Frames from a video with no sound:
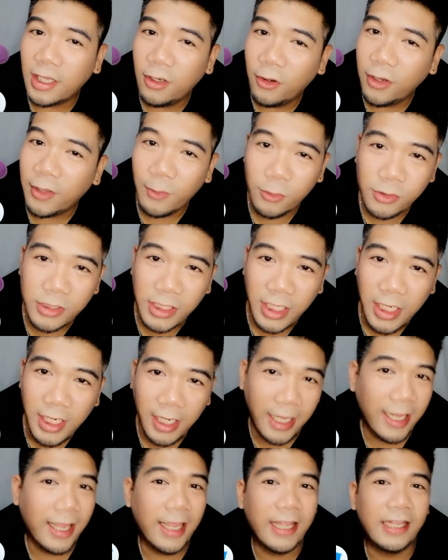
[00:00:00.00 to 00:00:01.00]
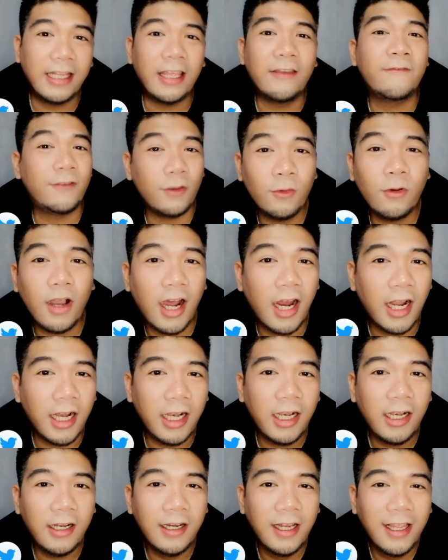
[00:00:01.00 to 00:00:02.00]
talong emoji, and if you
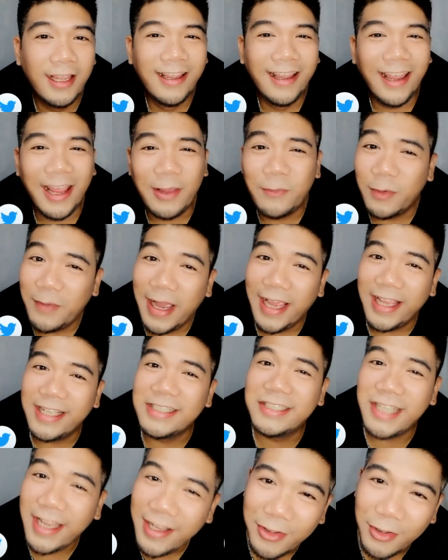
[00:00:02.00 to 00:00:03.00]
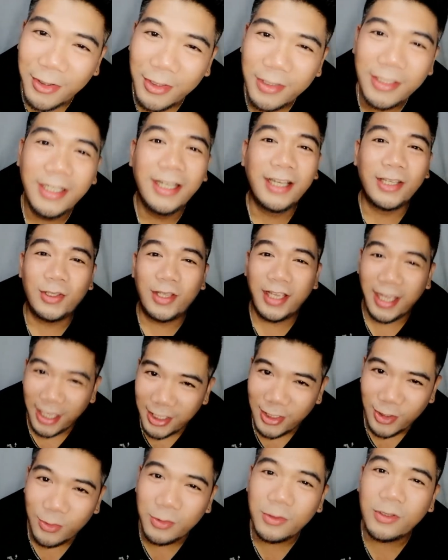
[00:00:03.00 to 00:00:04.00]
are a babaeng single,
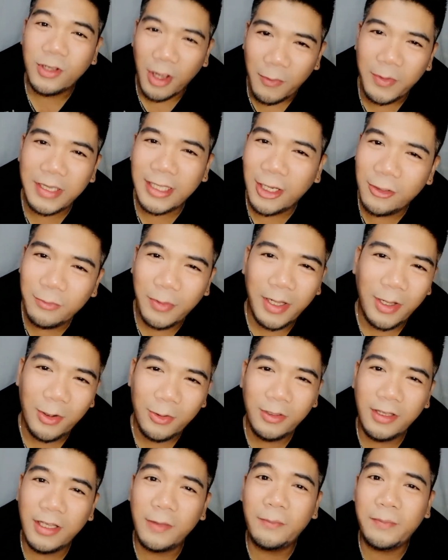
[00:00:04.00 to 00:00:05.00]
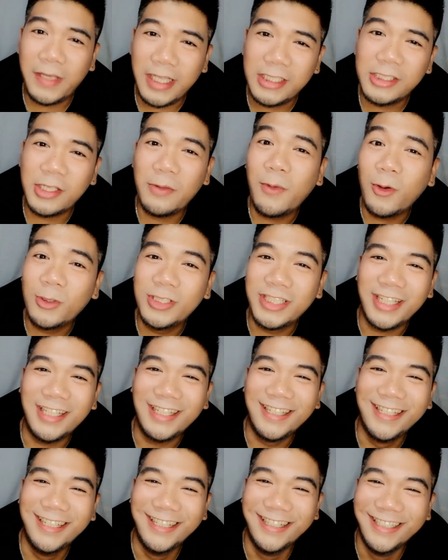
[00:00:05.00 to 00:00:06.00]
can you comment down below the peach emoji?